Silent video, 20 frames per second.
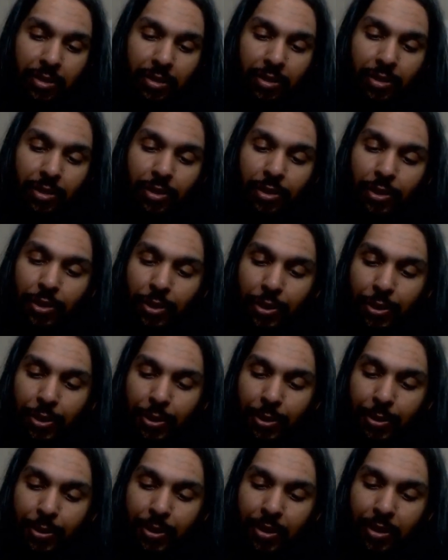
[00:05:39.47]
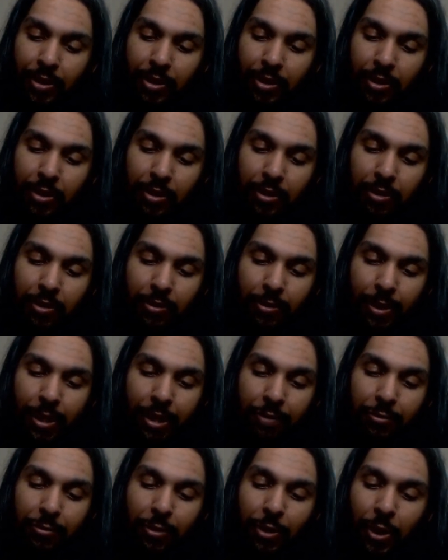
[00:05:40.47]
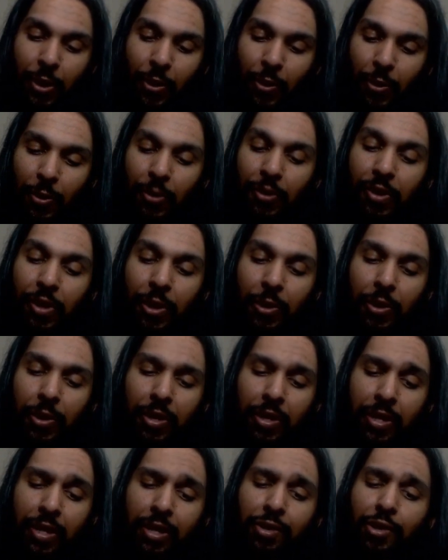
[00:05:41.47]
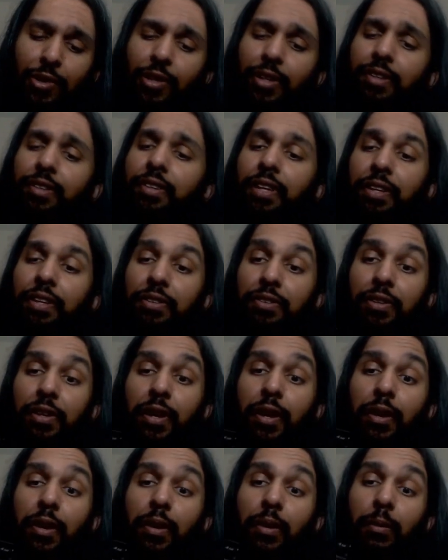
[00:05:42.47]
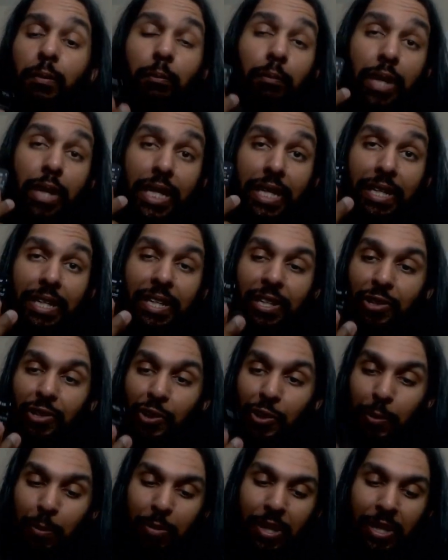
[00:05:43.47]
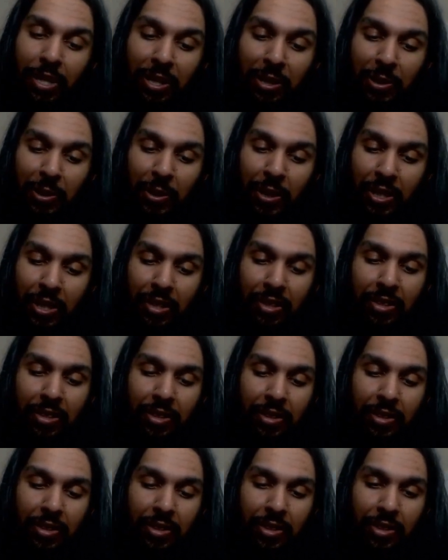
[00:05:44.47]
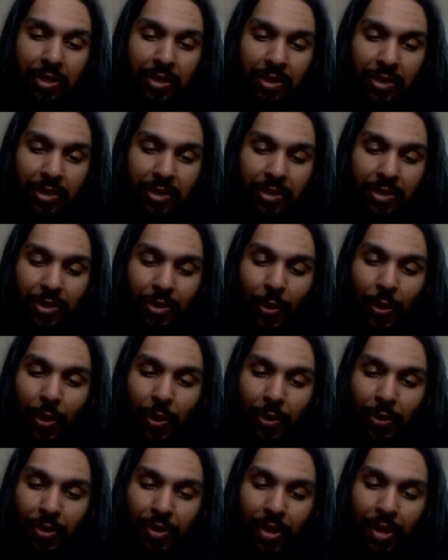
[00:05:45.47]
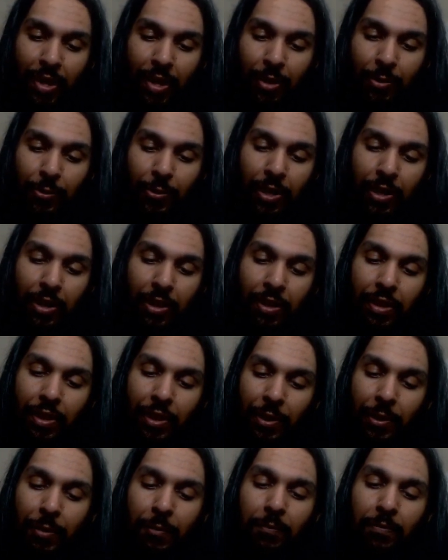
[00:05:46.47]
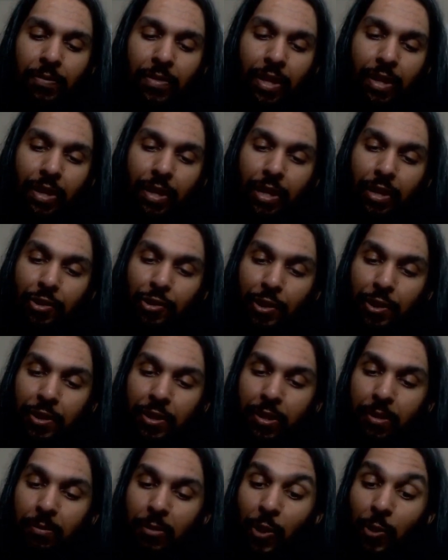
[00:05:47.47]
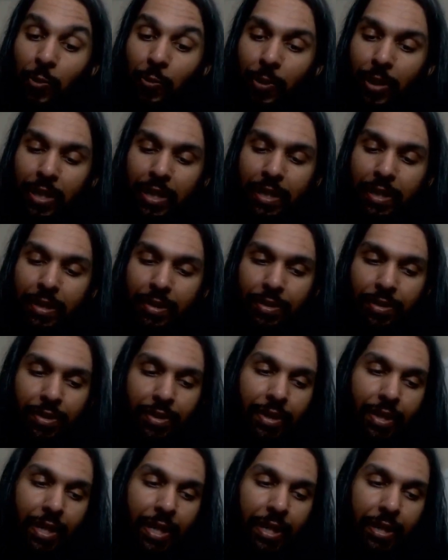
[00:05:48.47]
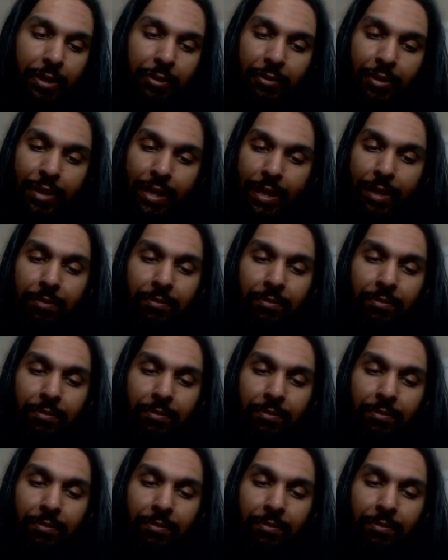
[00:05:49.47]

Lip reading: So we have one of those there, and it actually says made in Japan on it. So there's that right there, and that should come already inside of it.